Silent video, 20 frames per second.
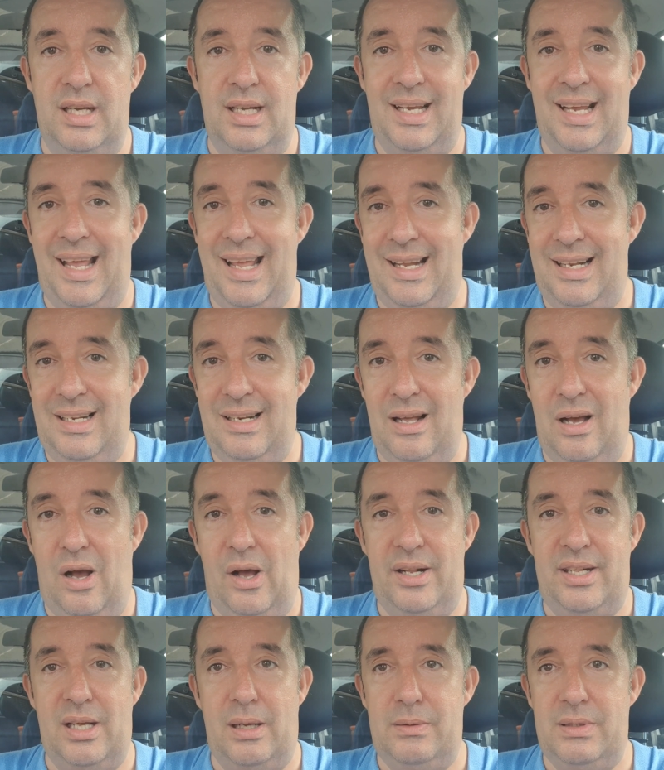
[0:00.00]
Again,
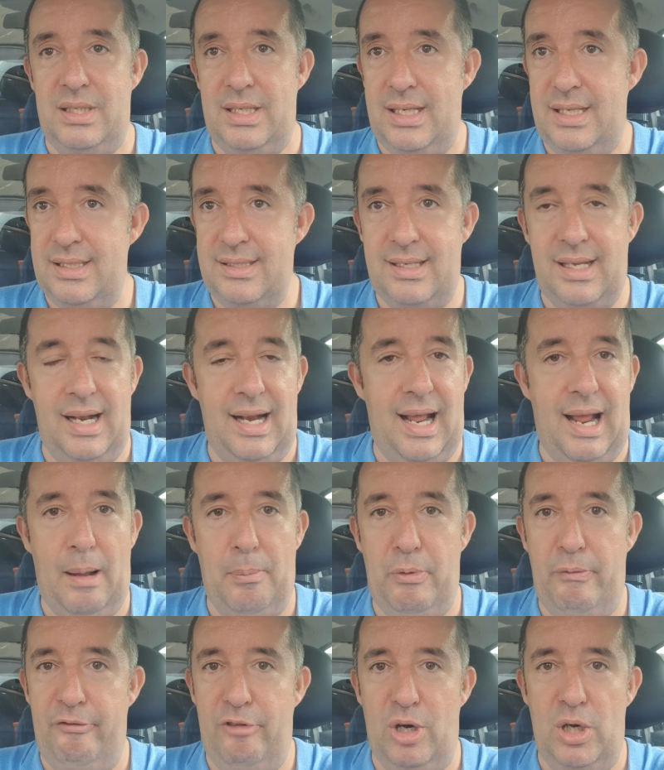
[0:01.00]
I don't think it's going to
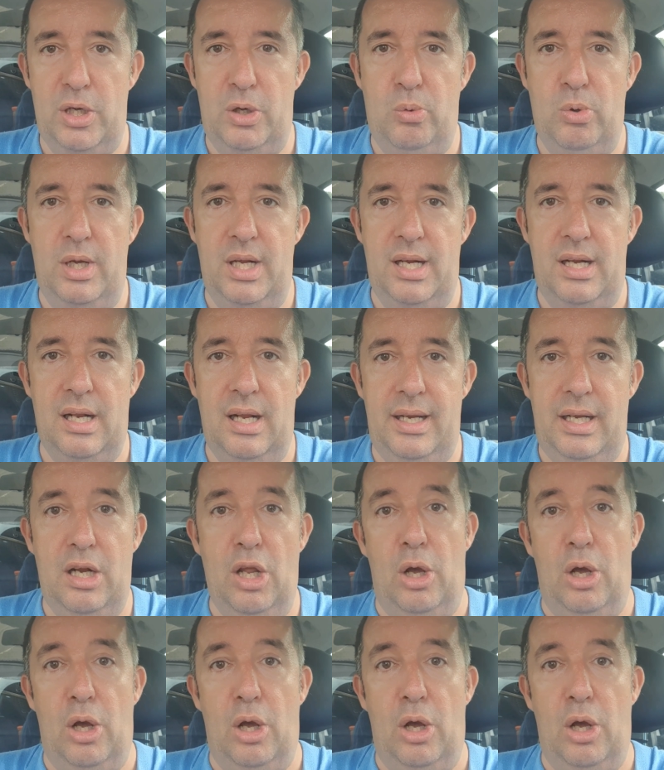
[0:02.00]
happen very quickly.